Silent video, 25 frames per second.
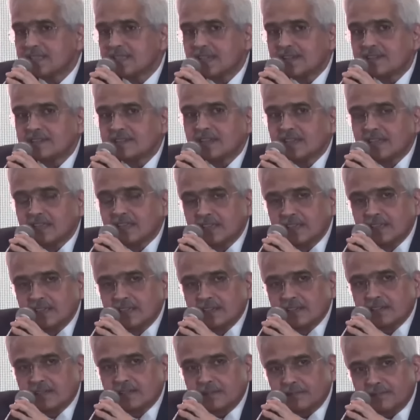is that
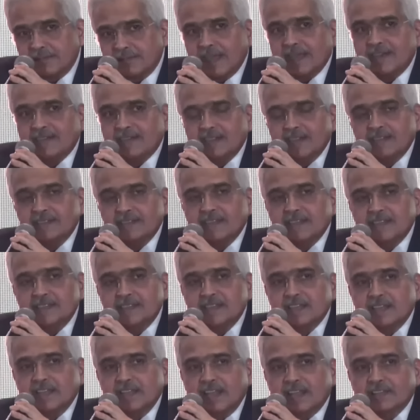the fact that there
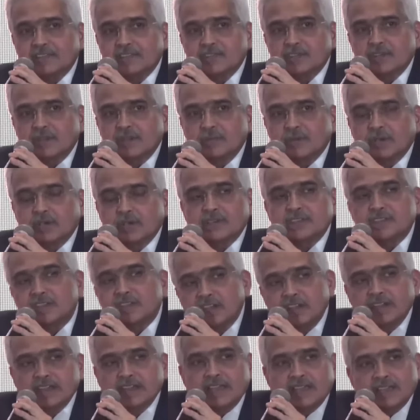is an election, because
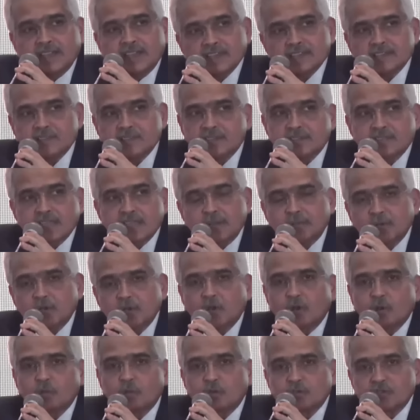in India elections
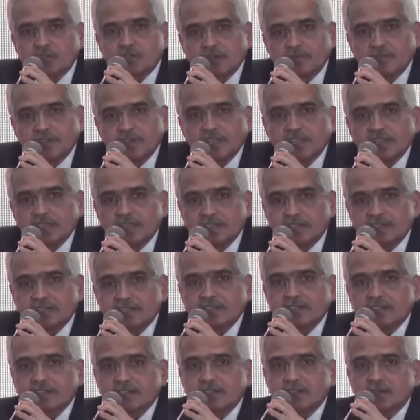happen almost every
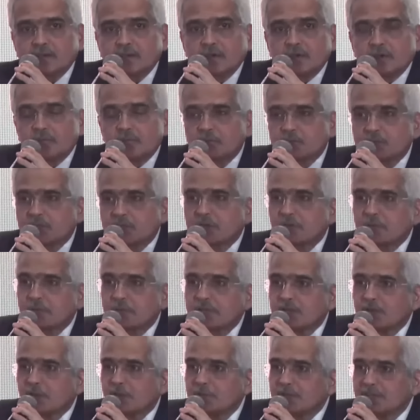year. There will
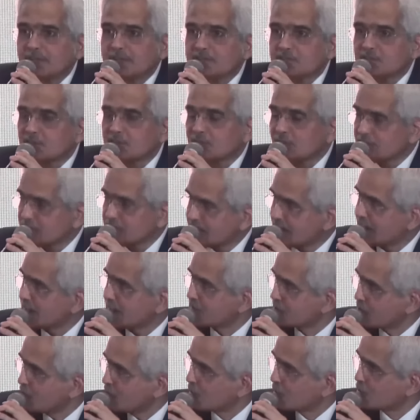be a combination of
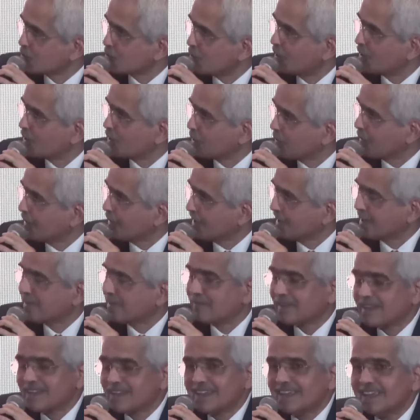states also undergoing
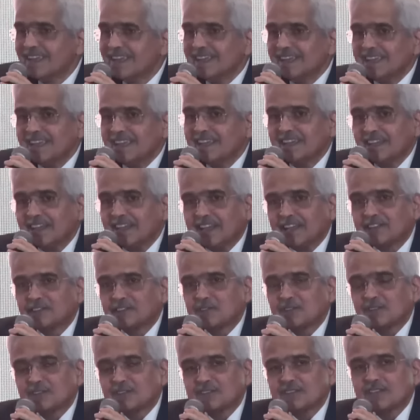
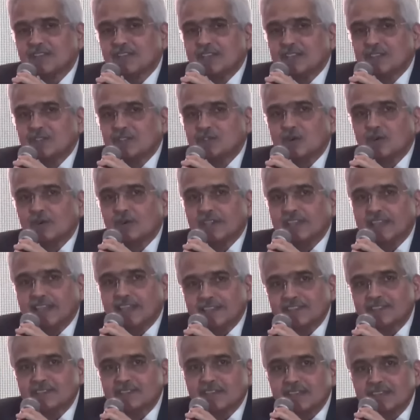elections. So
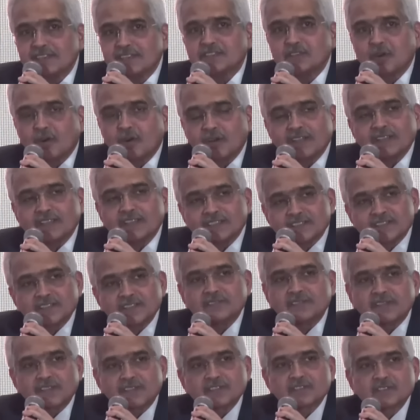election is not a
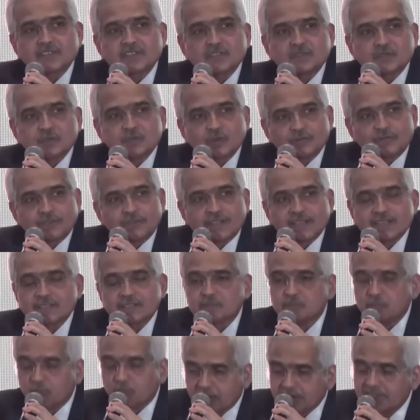consideration so far
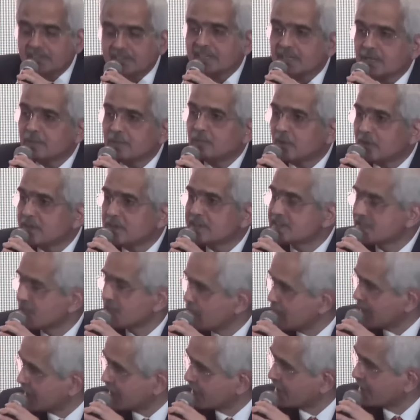as monetary policy